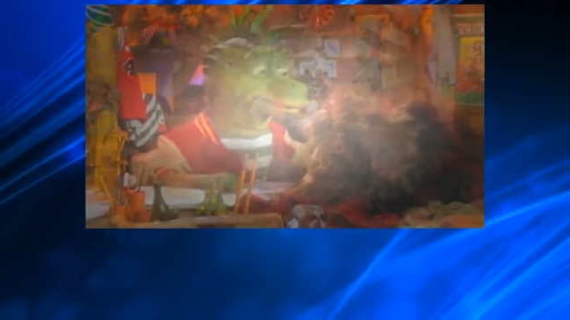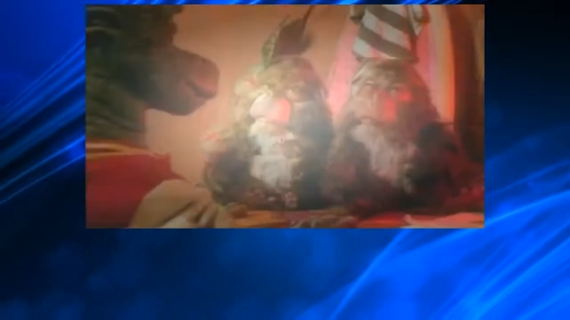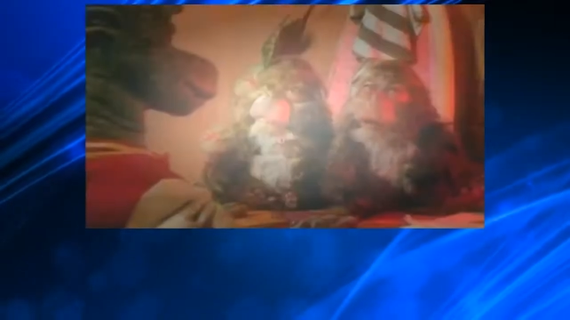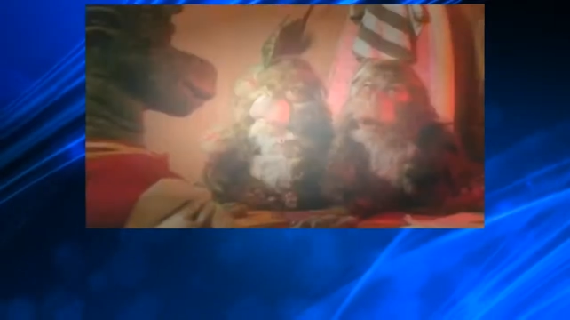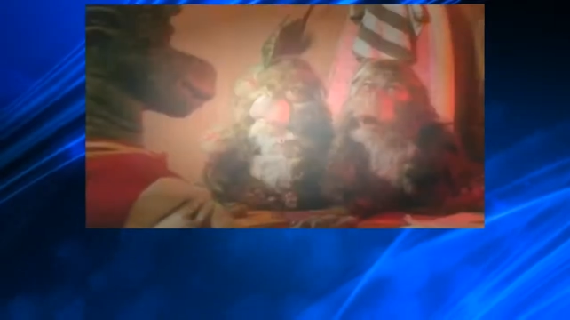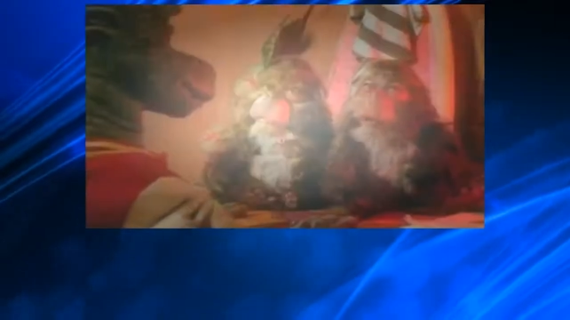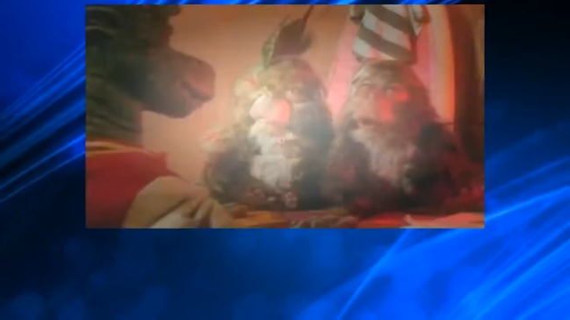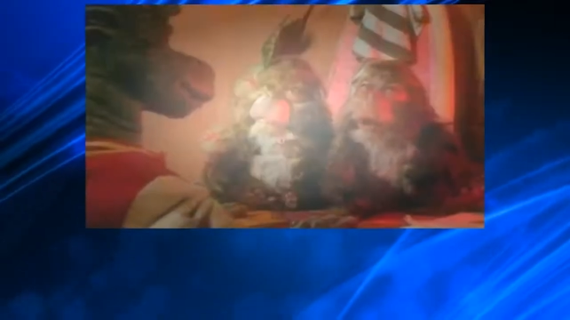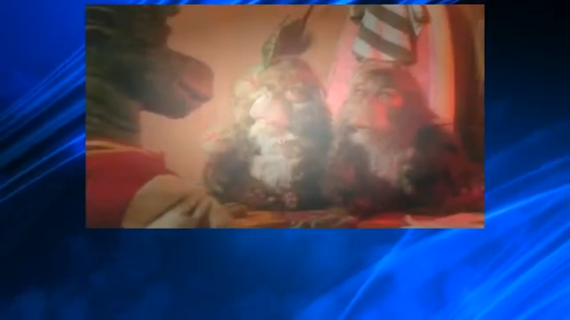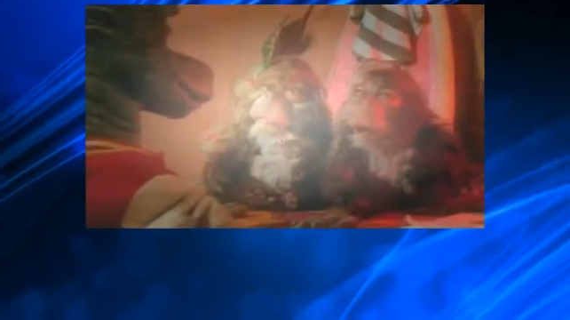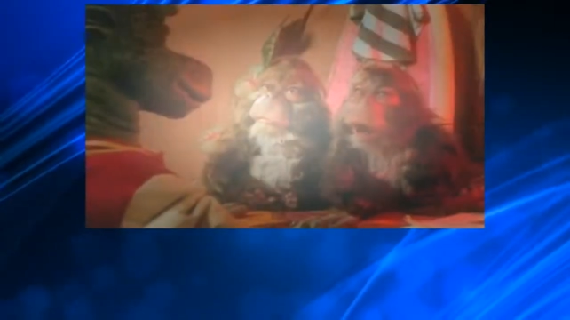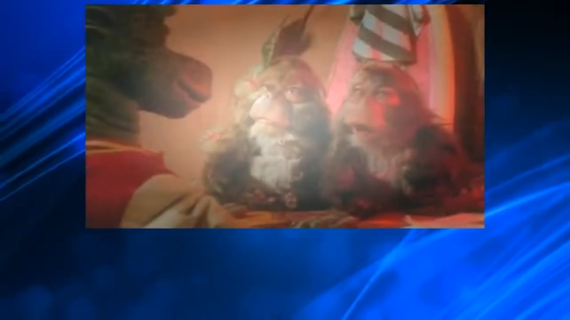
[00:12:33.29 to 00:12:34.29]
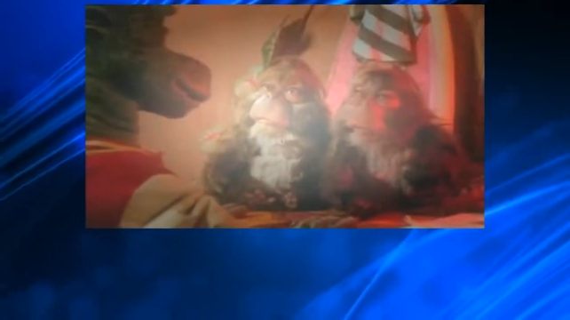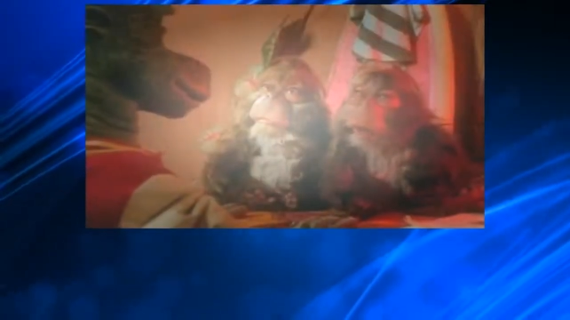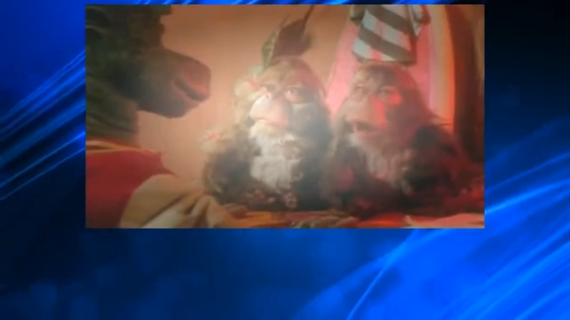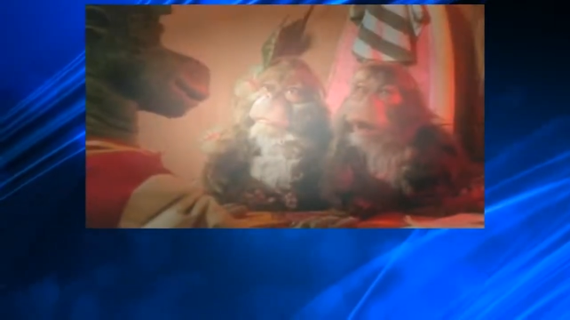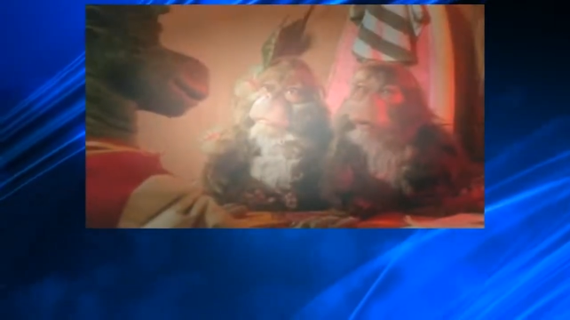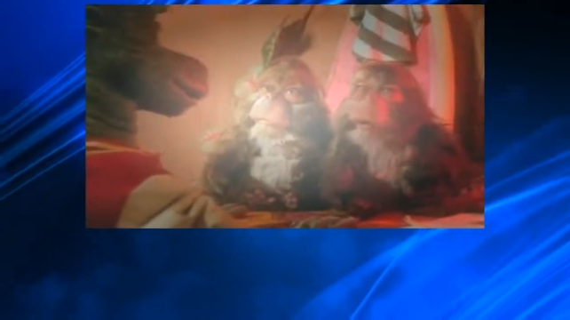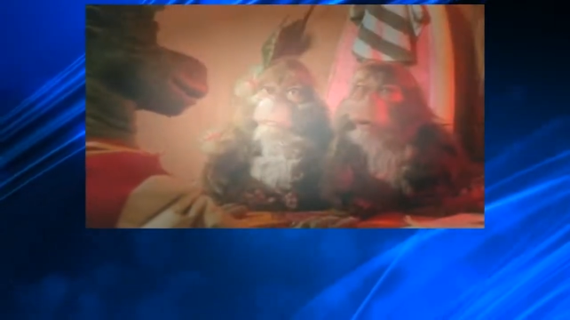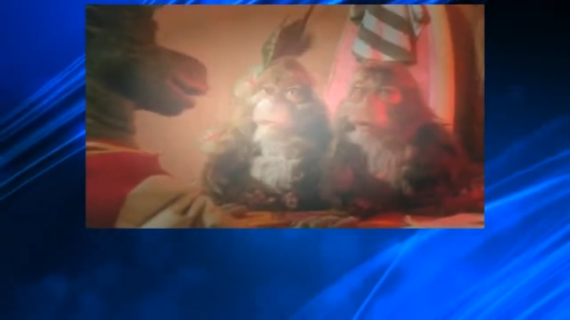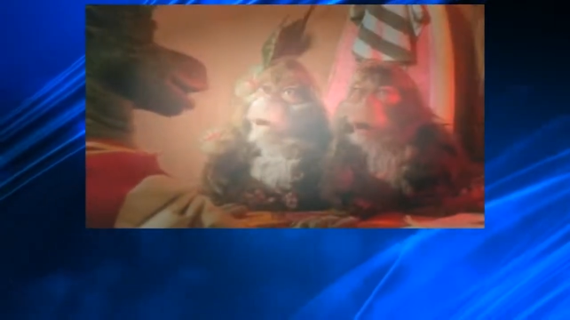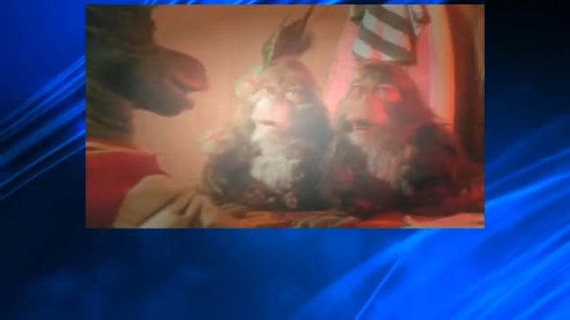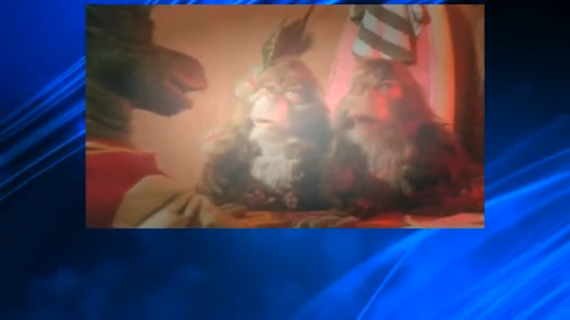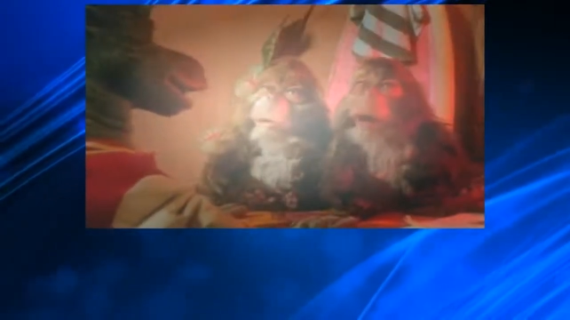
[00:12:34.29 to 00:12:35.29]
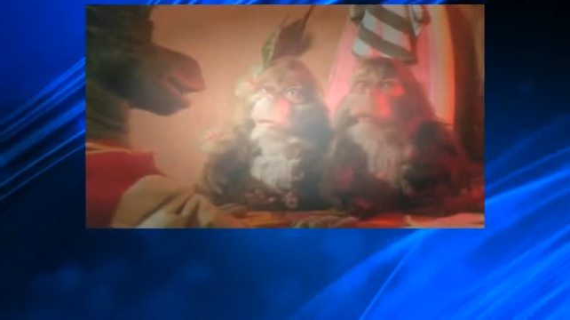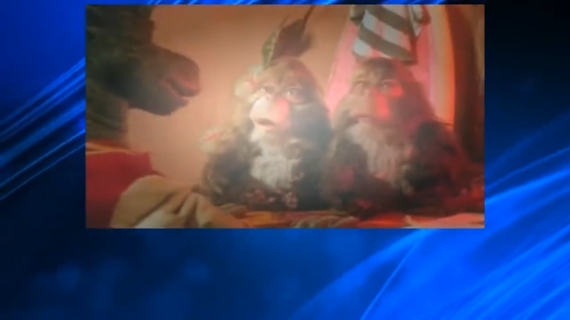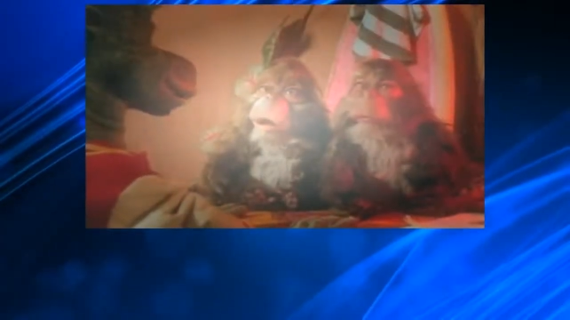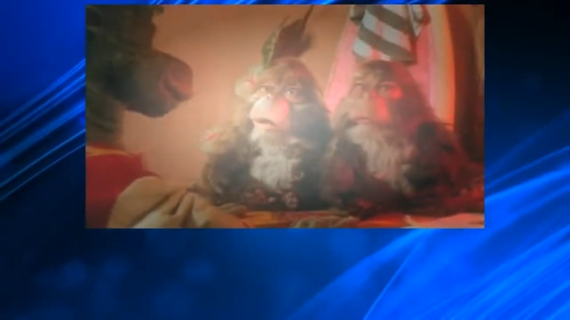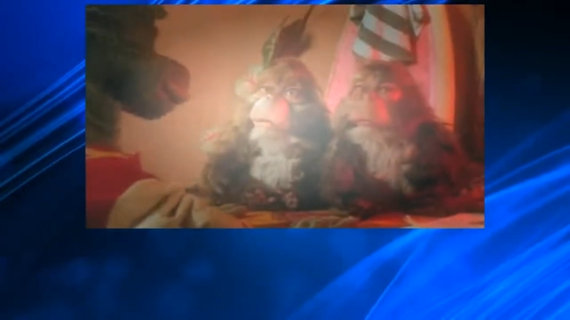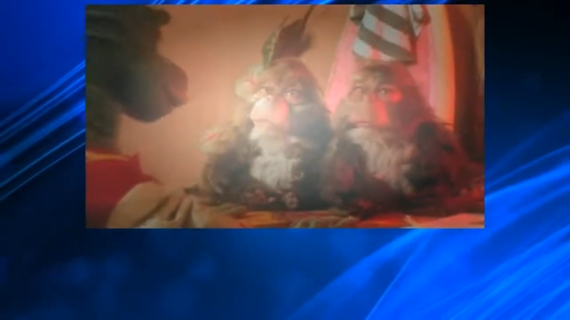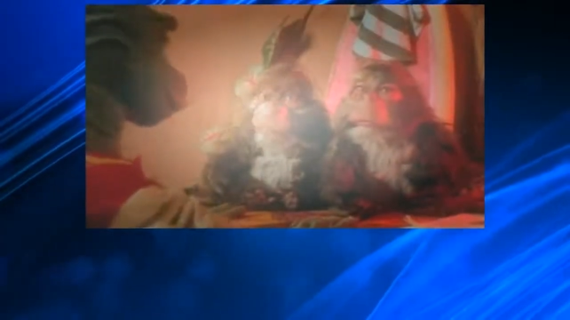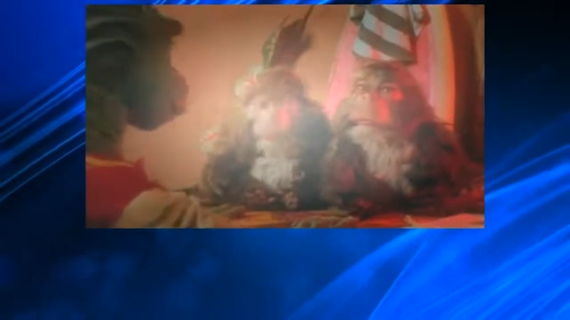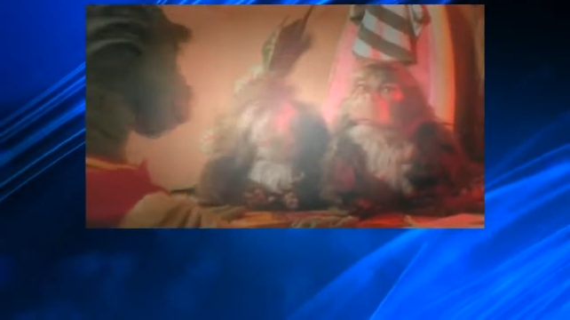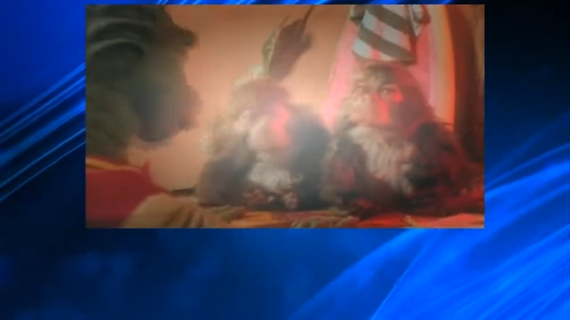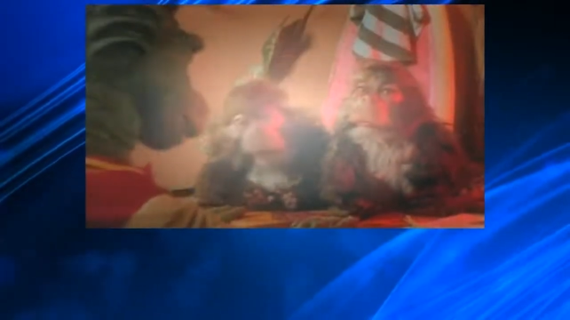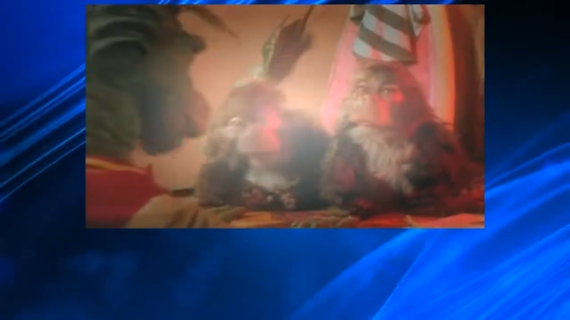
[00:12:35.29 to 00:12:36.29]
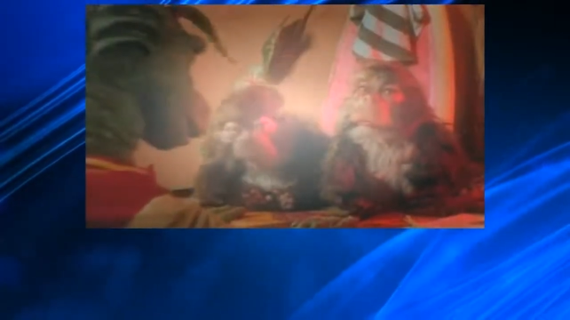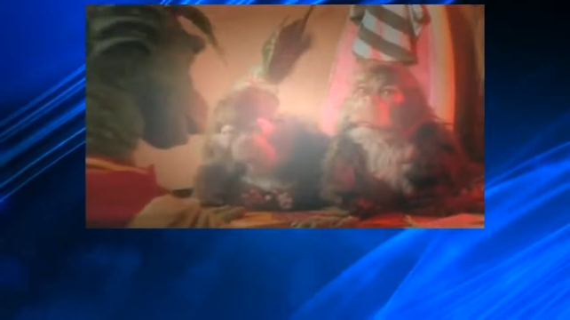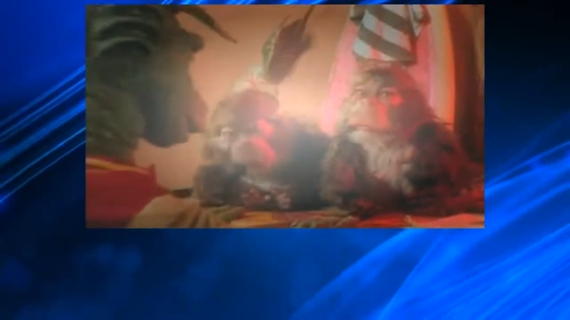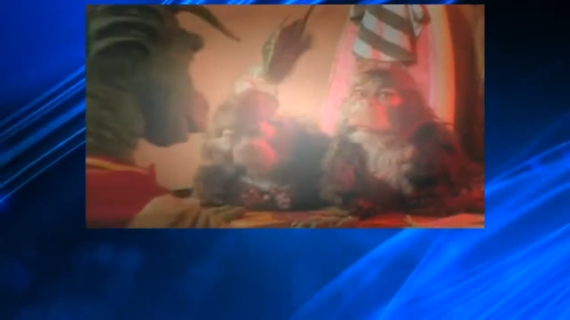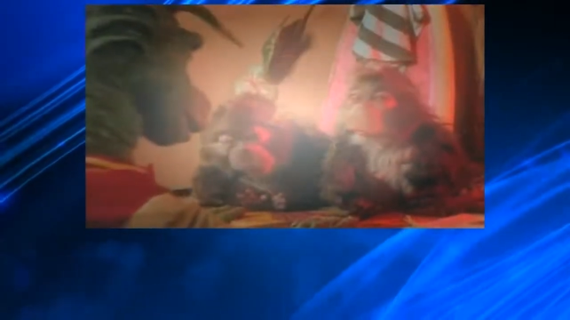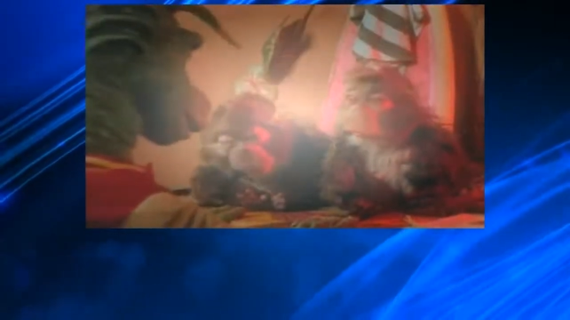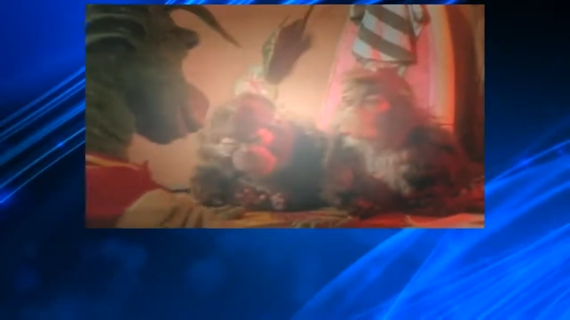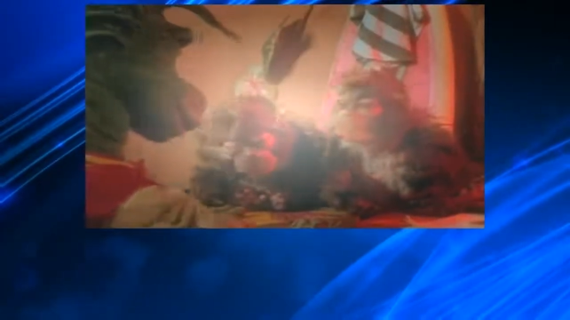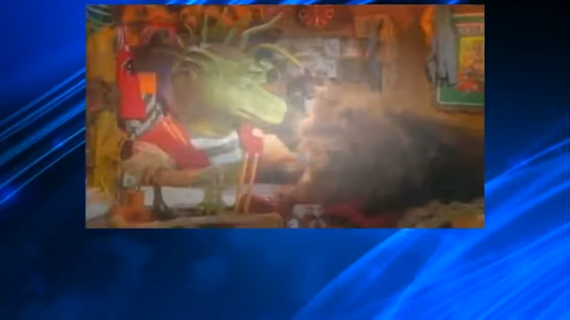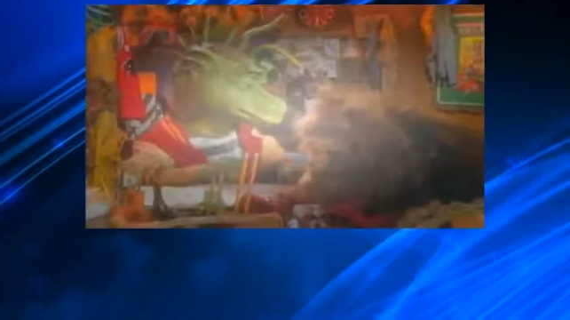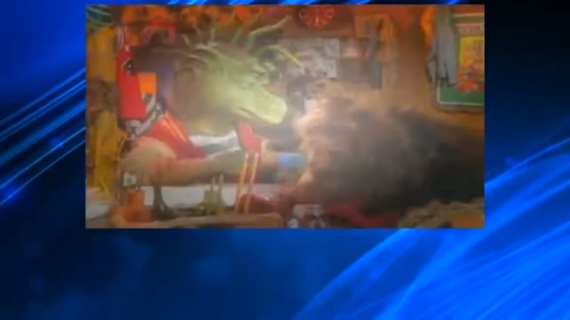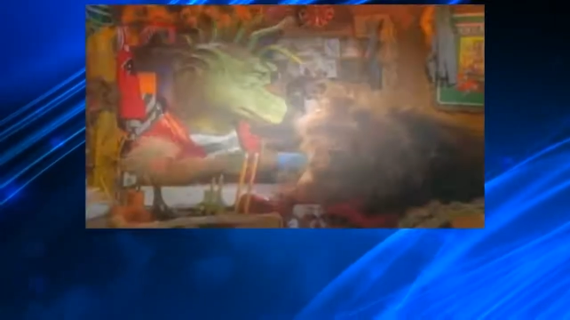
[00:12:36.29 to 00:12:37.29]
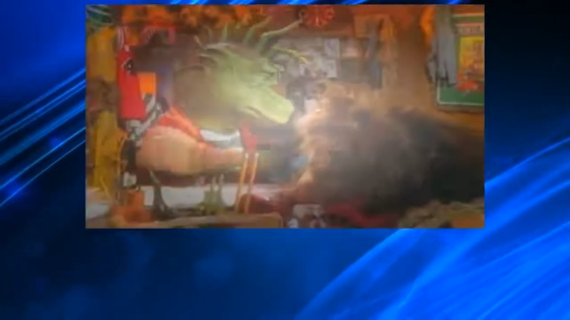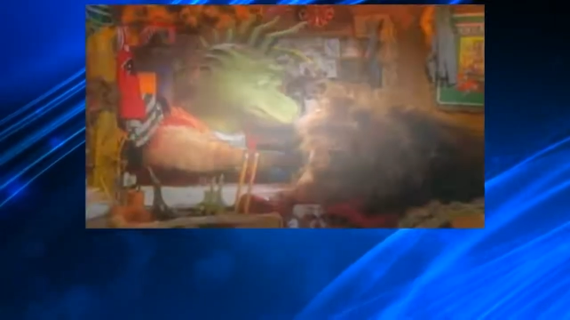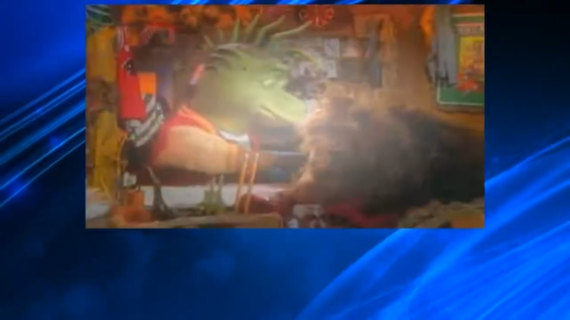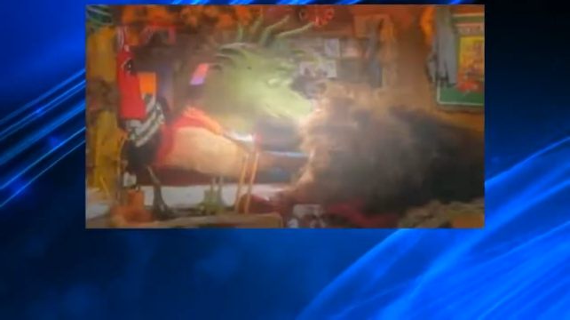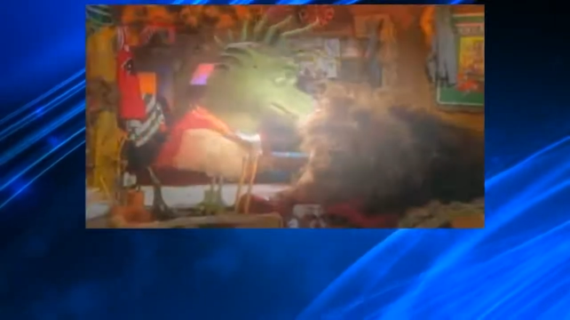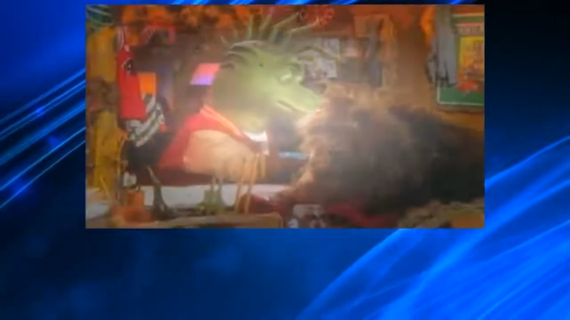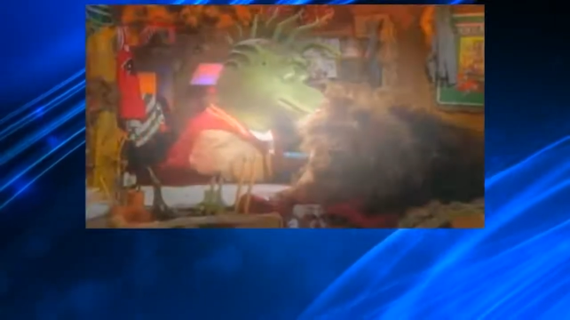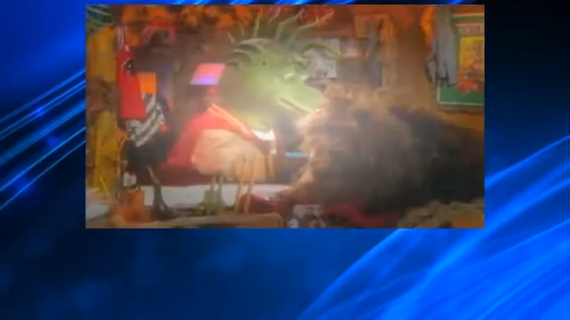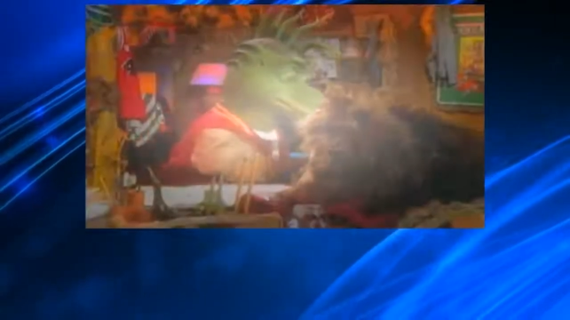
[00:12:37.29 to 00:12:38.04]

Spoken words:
(no speaker visible)